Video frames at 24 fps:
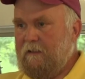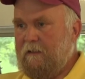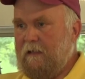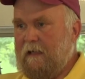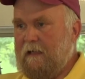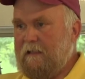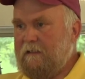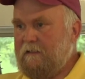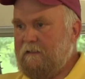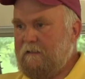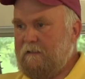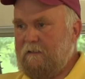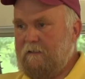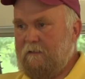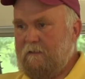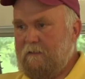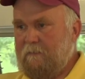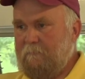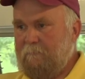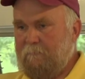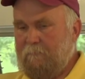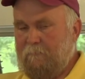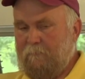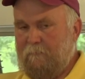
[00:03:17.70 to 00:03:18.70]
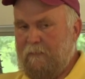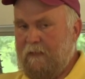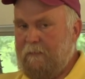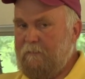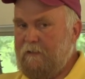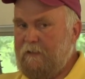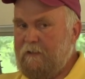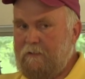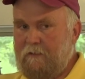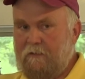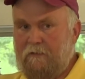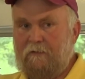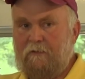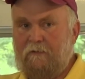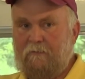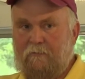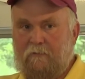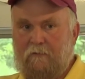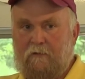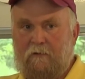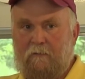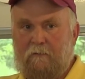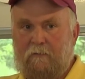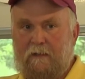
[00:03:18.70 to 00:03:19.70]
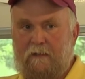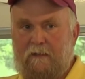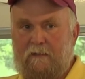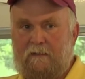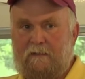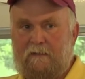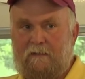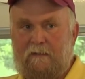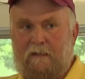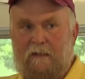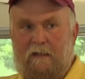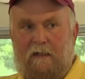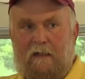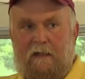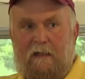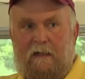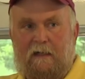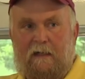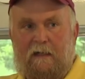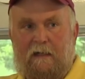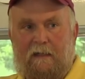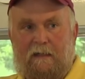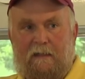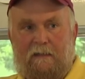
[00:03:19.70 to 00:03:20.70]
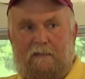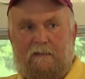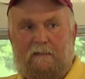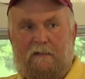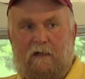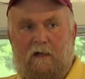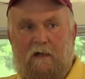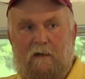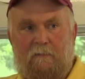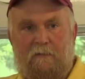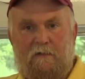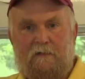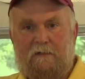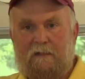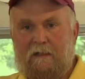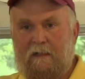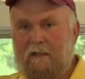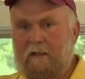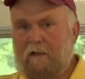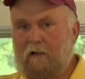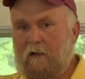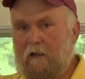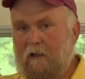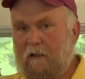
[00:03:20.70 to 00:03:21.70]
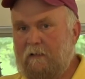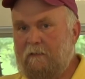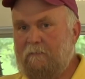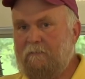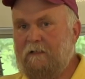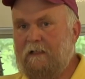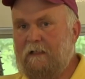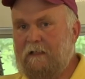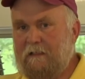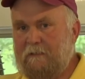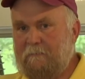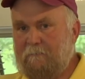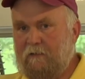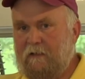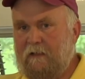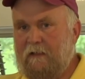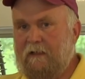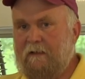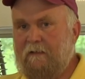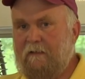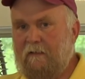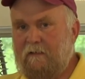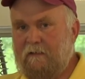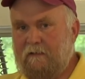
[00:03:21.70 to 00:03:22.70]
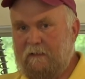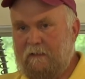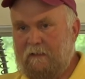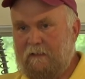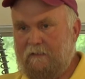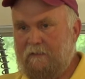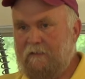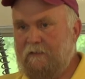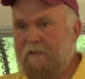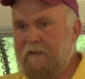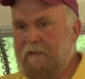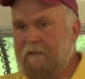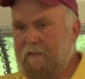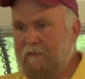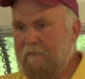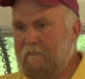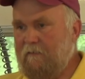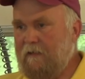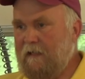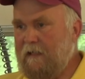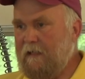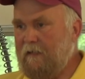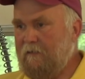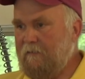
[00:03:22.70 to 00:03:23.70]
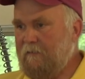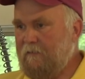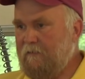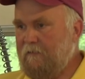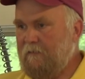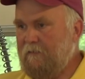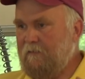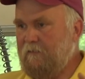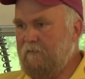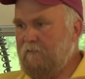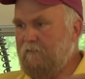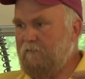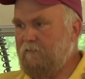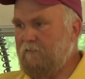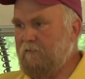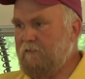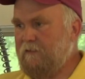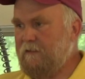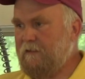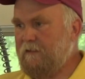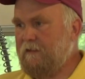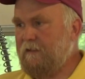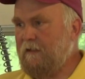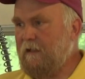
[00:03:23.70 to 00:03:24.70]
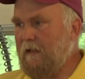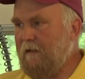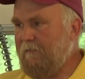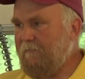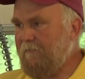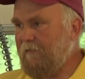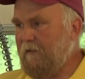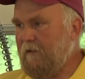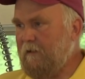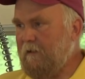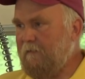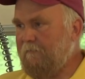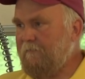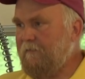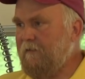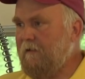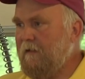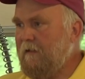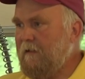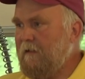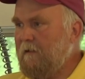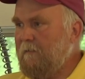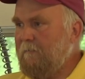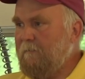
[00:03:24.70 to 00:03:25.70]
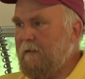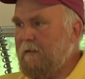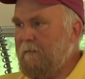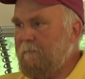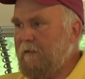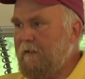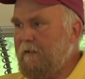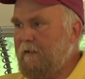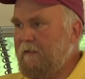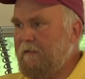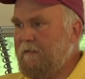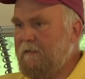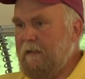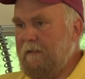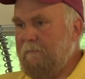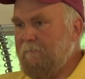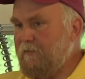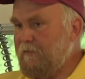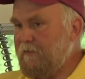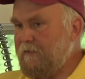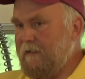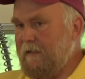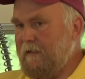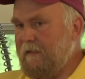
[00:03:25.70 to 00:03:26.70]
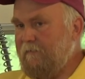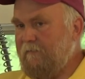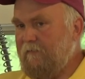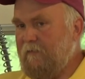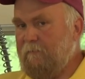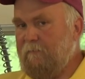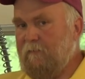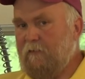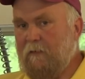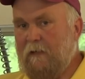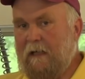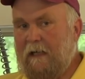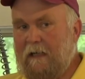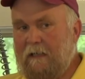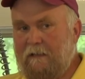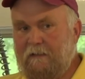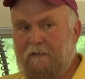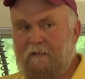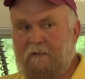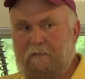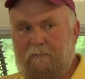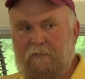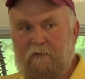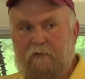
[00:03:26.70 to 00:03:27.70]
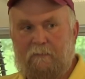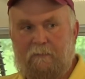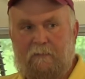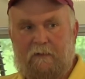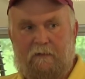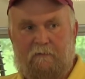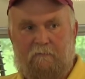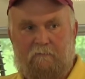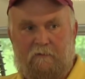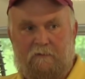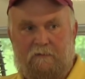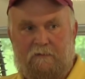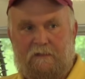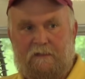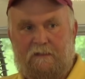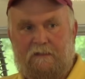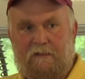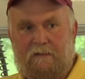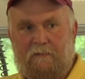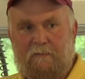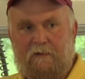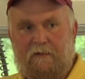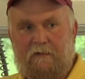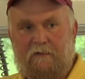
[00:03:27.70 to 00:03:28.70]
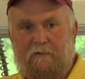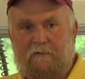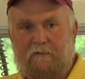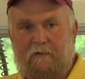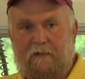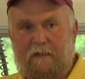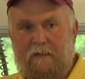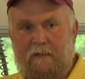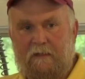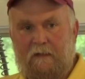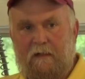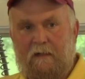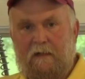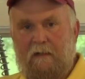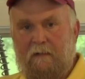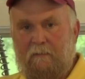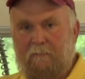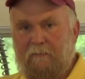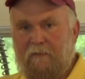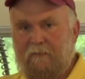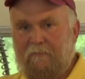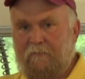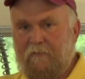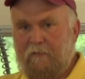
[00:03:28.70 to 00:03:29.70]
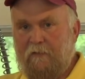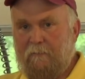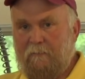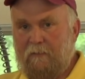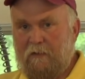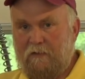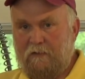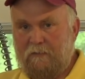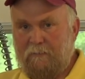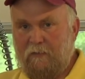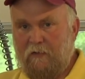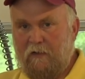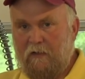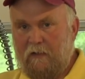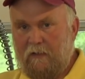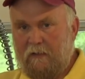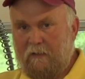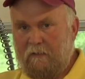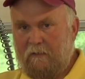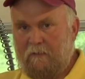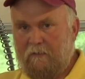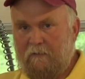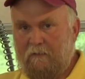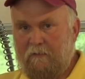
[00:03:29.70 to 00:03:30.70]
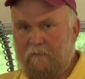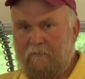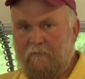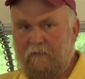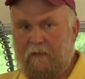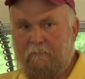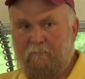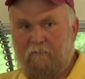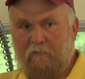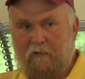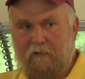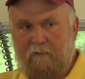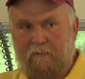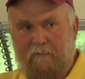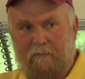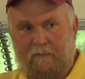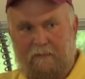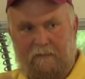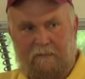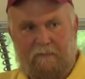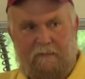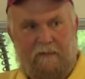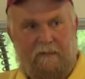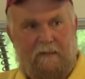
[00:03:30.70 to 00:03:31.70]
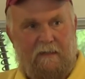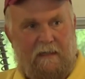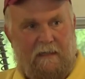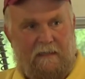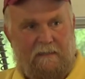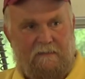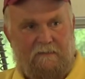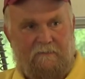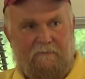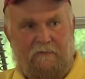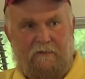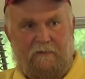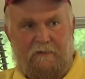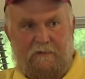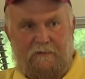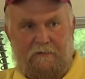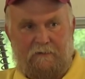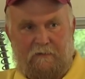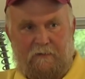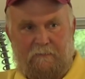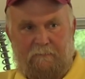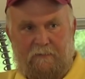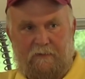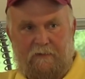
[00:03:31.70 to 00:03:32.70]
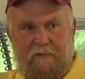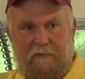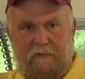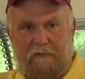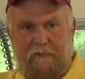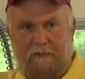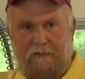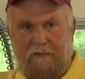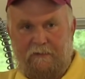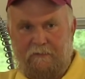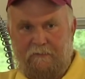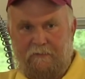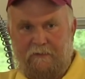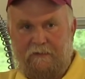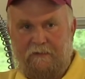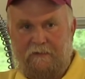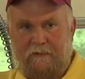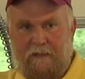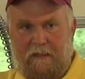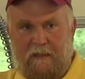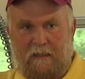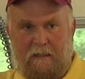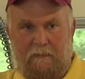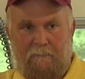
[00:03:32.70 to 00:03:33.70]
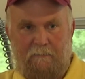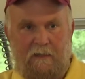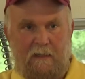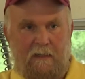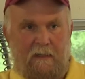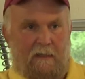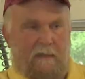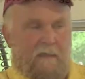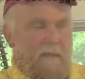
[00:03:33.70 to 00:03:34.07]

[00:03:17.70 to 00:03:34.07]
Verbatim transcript: lasts maybe two to four weeks, and it's almost like autumn takes place underneath the ground. Those roots slough off. Maybe 10% of them will add to the permanent root system of the tree, but for the most part, they're ephemeral. They, they last a very short period, do their job,